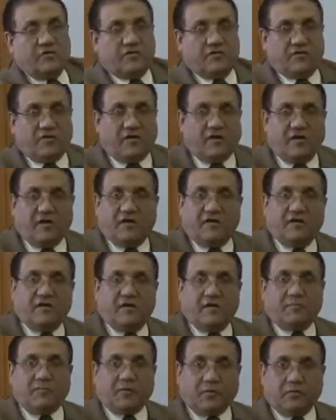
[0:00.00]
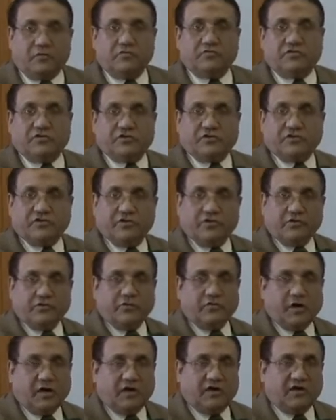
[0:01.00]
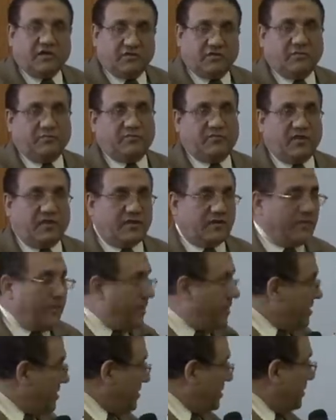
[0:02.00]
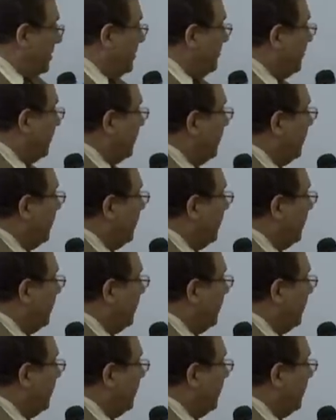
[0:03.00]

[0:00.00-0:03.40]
the approach you are adopting. Number